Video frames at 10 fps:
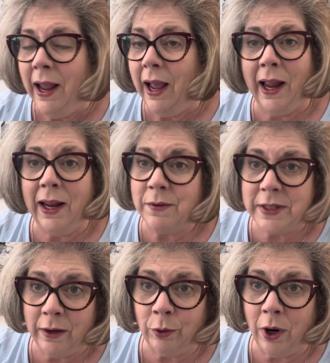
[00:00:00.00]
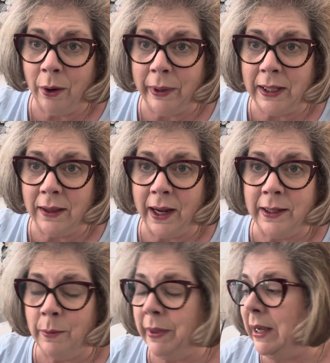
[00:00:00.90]
I have several already lined
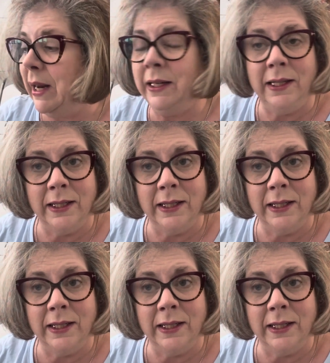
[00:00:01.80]
up that I need